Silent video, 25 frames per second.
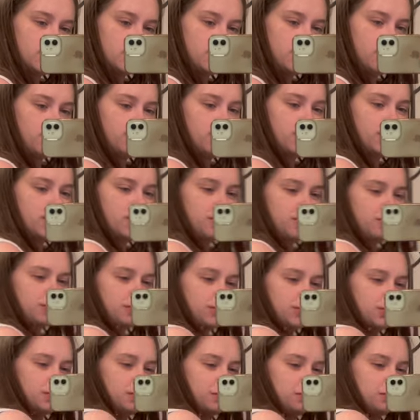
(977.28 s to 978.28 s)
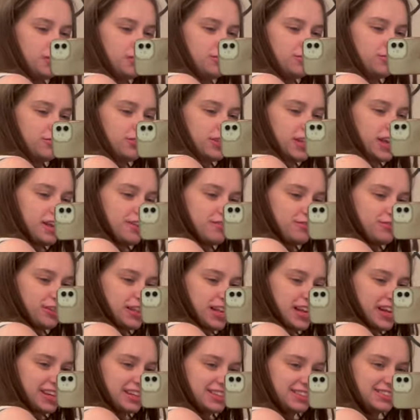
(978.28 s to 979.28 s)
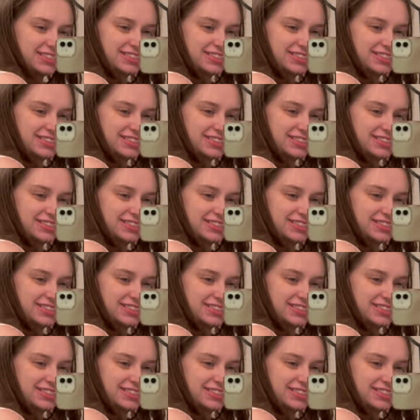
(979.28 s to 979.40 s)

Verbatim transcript: I'm ready for it to be flat, flat.